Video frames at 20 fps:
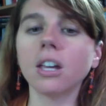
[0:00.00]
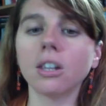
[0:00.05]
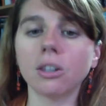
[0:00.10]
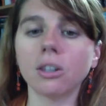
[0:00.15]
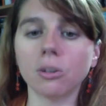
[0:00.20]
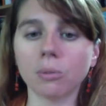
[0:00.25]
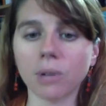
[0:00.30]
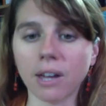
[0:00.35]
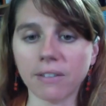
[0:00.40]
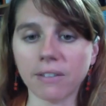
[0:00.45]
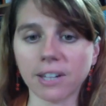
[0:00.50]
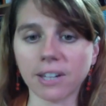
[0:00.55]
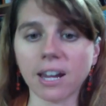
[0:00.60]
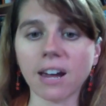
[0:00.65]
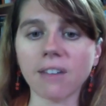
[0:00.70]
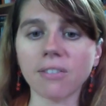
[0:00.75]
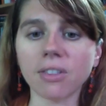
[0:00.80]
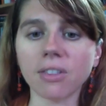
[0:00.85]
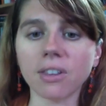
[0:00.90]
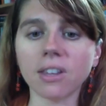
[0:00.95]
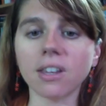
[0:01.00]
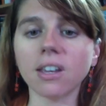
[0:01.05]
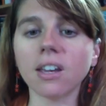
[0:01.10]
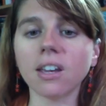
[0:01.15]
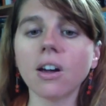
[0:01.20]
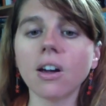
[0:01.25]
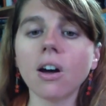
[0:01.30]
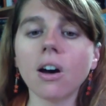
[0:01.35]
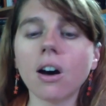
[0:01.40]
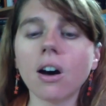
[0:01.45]
You will have to have the
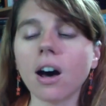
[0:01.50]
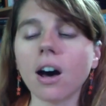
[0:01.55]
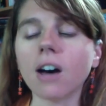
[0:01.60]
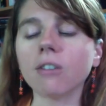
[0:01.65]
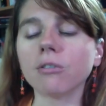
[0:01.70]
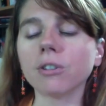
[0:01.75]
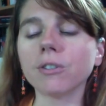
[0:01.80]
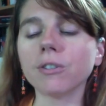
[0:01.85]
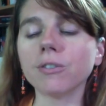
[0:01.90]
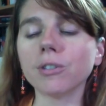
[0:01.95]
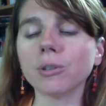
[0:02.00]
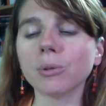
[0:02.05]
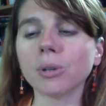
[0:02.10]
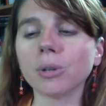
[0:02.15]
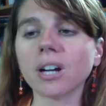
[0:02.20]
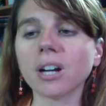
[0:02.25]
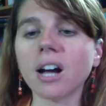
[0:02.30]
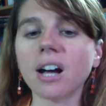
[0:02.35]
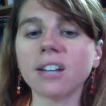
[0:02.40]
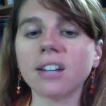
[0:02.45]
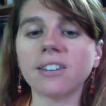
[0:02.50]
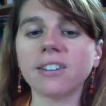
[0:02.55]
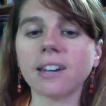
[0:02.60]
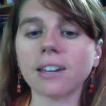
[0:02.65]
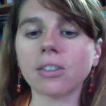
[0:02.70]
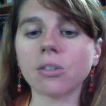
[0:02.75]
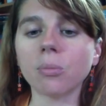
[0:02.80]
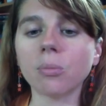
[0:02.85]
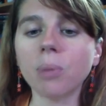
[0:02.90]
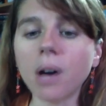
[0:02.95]
reviewer
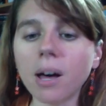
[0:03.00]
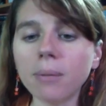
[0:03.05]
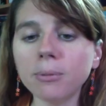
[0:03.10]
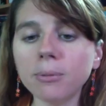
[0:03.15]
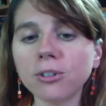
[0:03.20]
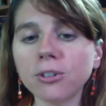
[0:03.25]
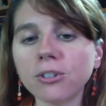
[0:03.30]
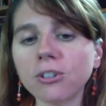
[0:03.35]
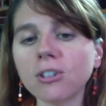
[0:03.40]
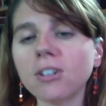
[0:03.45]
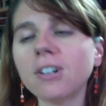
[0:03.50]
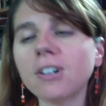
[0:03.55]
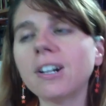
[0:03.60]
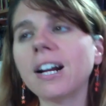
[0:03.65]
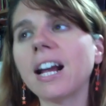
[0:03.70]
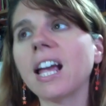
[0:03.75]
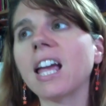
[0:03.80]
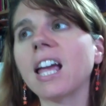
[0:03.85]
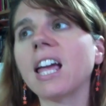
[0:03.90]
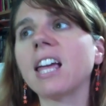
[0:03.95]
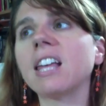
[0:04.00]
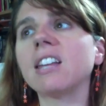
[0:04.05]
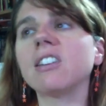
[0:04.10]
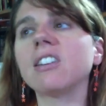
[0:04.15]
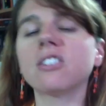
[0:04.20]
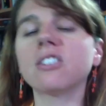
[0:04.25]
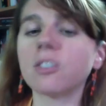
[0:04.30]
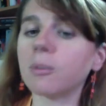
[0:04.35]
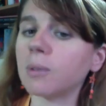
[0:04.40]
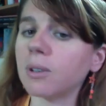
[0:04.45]
contact the publisher, and
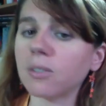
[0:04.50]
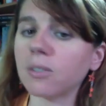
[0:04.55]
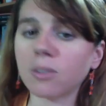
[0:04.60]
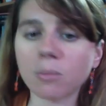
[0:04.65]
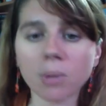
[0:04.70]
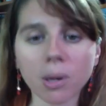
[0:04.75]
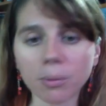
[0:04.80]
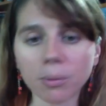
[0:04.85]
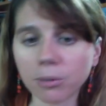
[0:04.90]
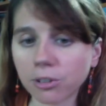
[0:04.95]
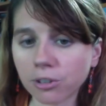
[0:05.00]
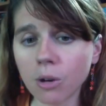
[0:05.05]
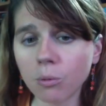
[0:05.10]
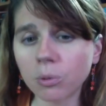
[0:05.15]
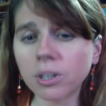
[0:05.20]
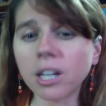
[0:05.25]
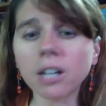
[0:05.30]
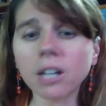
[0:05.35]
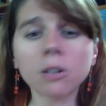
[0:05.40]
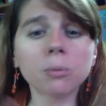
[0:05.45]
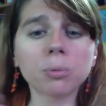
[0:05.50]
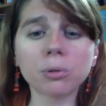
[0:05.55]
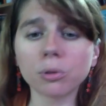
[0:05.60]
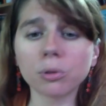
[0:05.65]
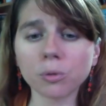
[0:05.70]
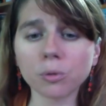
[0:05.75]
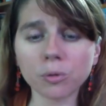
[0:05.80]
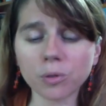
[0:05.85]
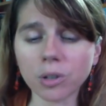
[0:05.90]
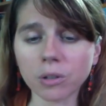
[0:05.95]
sometimes the publisher will not
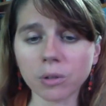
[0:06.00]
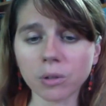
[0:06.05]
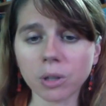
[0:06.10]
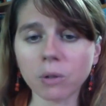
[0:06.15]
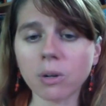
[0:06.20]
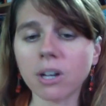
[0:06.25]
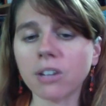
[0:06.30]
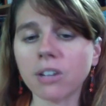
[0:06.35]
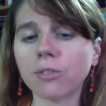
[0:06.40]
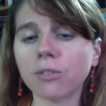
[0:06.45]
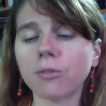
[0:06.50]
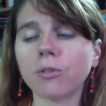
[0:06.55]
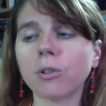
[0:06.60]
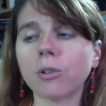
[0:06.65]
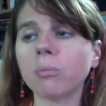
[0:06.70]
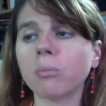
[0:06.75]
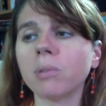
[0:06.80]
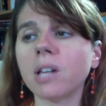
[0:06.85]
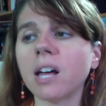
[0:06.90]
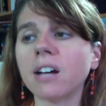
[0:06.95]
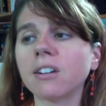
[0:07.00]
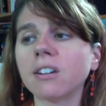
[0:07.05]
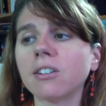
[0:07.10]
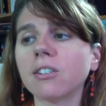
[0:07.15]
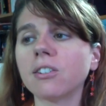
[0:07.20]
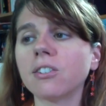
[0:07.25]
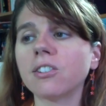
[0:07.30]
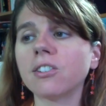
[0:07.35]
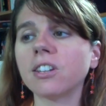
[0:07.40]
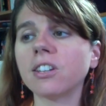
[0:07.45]
approve a request from
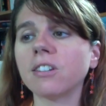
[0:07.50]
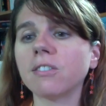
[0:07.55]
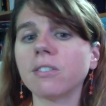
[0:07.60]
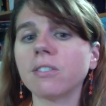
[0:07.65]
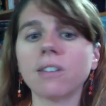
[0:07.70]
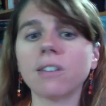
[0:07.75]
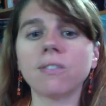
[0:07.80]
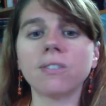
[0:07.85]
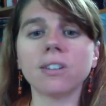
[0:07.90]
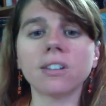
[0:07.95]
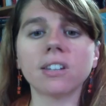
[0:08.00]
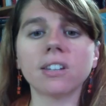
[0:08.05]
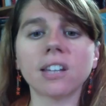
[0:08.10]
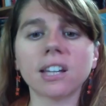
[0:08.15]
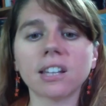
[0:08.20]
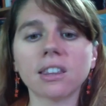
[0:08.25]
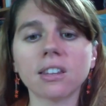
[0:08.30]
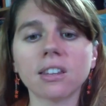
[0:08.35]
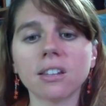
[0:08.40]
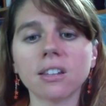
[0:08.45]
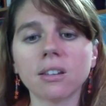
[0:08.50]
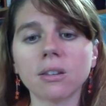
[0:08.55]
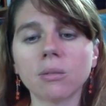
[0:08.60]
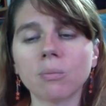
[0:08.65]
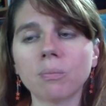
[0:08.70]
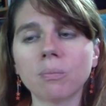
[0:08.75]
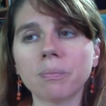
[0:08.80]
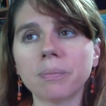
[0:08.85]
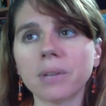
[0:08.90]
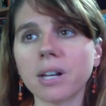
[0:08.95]
bloggers if they feel like the
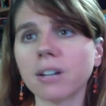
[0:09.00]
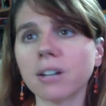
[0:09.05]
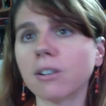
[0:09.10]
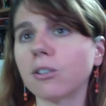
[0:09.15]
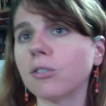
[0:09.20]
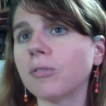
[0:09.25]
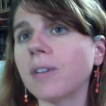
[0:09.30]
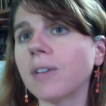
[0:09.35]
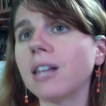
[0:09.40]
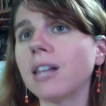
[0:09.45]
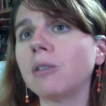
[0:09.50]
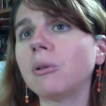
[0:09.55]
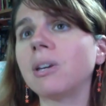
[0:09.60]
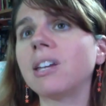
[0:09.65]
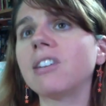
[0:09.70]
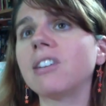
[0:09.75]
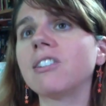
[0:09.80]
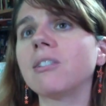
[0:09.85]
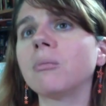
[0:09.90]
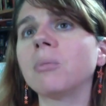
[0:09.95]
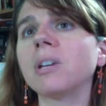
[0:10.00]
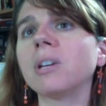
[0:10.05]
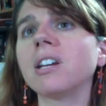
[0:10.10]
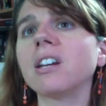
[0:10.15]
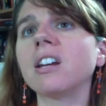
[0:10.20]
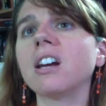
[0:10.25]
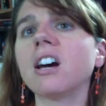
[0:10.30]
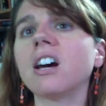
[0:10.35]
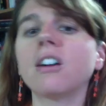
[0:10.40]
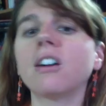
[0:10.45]
blogger's following isn't big
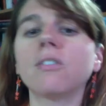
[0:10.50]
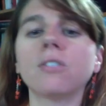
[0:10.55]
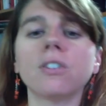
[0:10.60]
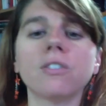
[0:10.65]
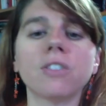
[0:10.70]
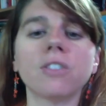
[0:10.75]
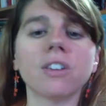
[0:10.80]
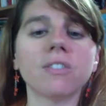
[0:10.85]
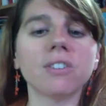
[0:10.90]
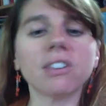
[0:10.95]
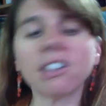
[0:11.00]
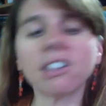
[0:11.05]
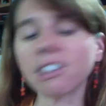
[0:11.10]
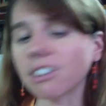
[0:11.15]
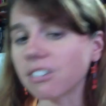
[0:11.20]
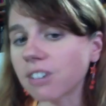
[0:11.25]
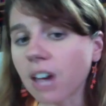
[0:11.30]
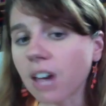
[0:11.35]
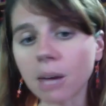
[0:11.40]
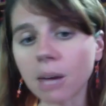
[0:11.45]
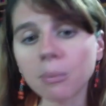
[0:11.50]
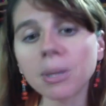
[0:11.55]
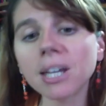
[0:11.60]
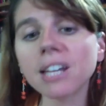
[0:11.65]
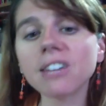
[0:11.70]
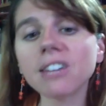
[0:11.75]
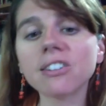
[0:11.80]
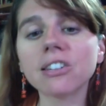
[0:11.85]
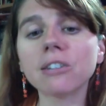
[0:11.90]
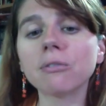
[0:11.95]
enough, if they feel like the timing
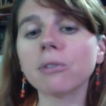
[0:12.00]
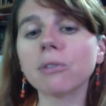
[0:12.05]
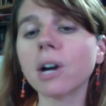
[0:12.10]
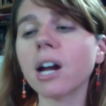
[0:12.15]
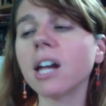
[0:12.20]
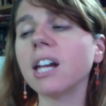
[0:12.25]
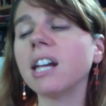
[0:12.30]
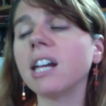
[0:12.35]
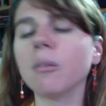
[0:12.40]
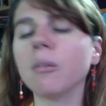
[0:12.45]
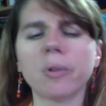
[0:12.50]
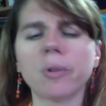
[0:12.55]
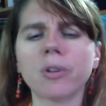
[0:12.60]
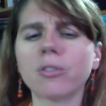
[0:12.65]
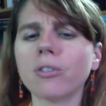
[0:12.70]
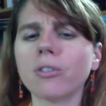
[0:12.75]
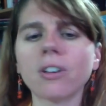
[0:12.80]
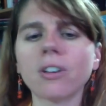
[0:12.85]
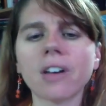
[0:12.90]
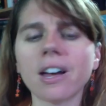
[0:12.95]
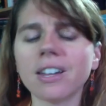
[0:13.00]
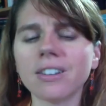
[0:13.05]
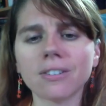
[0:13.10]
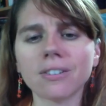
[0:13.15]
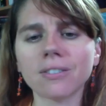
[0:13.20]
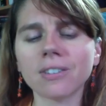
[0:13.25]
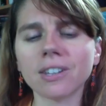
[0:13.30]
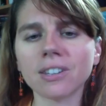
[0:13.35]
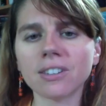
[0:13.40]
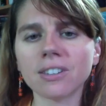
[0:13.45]
isn't right. There's all kinds
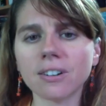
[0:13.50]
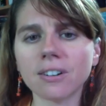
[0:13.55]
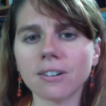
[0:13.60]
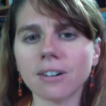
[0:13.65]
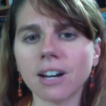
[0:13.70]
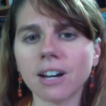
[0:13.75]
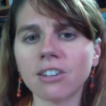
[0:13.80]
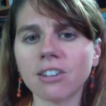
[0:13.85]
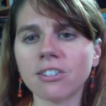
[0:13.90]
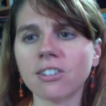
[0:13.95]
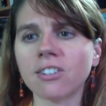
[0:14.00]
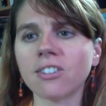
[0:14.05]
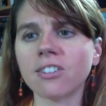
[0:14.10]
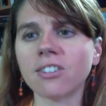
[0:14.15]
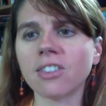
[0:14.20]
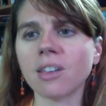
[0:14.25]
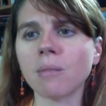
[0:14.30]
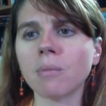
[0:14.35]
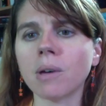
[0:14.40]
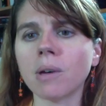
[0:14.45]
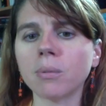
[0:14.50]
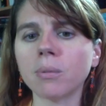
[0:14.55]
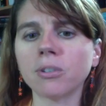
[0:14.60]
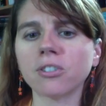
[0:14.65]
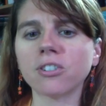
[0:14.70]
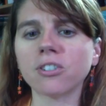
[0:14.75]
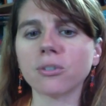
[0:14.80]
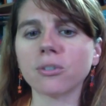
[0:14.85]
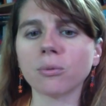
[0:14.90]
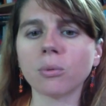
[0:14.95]
of considerations that
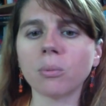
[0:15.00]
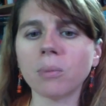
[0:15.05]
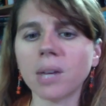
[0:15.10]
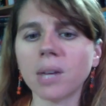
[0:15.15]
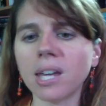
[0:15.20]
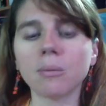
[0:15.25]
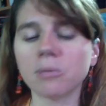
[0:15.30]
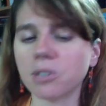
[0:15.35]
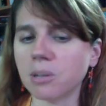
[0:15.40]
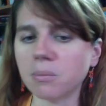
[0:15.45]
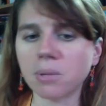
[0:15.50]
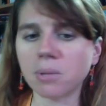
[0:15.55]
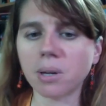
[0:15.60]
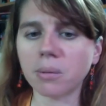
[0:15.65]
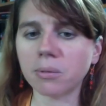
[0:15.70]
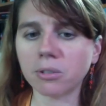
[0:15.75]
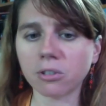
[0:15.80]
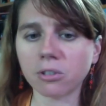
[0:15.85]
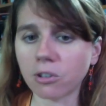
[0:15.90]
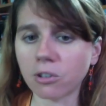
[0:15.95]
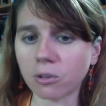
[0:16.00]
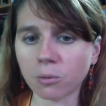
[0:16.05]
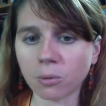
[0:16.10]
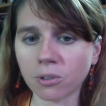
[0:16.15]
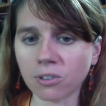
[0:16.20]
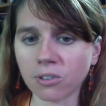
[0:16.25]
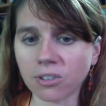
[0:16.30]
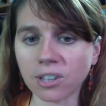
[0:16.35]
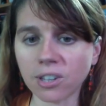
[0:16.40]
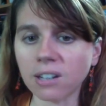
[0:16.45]
publishers will make. Some publishers
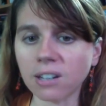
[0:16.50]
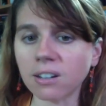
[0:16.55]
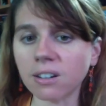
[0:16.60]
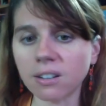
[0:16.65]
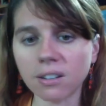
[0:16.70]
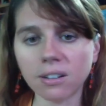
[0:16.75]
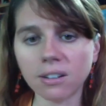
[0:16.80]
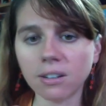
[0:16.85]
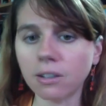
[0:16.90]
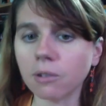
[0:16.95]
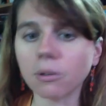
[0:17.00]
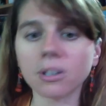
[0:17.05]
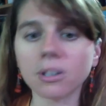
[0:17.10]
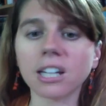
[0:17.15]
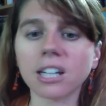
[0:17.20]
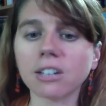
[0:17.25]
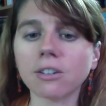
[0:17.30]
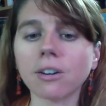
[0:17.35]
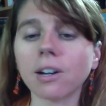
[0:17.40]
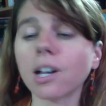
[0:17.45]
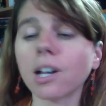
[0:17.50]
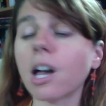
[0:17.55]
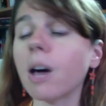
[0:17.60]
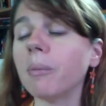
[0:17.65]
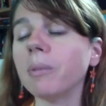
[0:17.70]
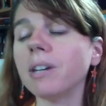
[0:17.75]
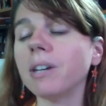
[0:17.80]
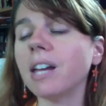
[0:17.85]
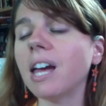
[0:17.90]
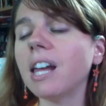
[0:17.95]
will send, electronic
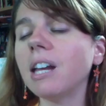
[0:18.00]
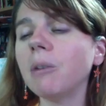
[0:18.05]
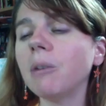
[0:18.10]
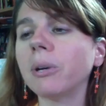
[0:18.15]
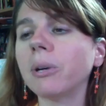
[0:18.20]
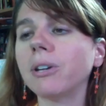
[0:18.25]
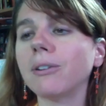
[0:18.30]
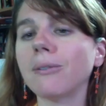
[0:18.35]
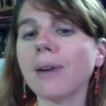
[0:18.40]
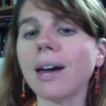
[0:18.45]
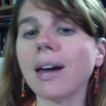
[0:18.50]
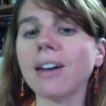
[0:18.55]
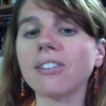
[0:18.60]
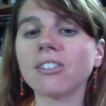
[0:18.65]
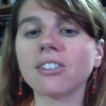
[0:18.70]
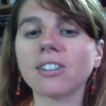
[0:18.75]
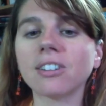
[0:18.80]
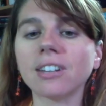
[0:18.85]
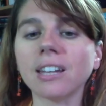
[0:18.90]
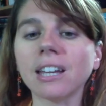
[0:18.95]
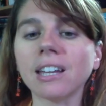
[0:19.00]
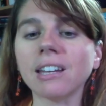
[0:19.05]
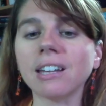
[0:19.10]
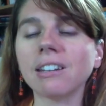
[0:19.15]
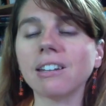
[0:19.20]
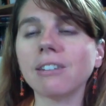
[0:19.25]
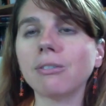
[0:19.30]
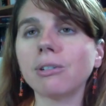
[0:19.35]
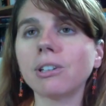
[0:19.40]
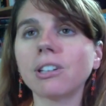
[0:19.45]
copy to anyone who asks, and
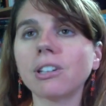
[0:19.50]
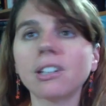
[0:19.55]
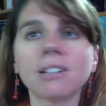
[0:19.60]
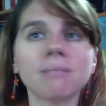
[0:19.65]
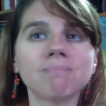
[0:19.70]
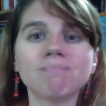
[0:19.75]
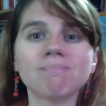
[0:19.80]
it really